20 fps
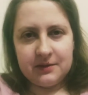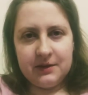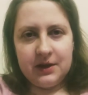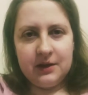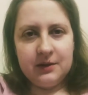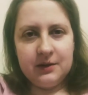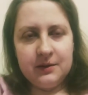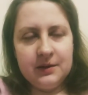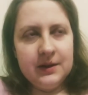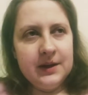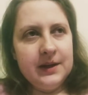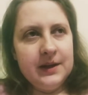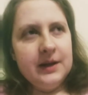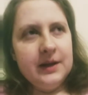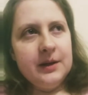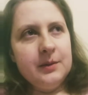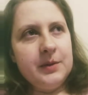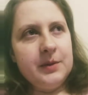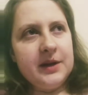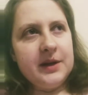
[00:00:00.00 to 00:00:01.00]
video,
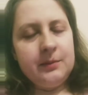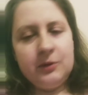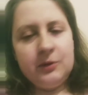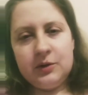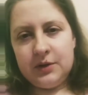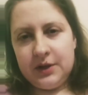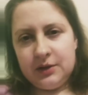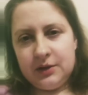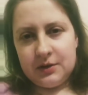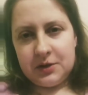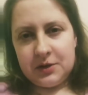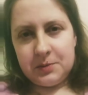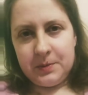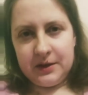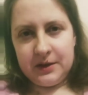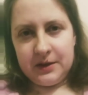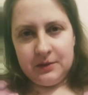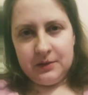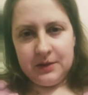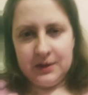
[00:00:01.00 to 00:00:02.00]
but I'm going to
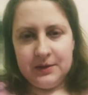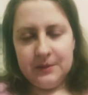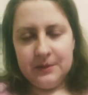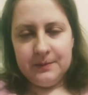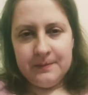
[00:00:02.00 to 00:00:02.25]
expand on it.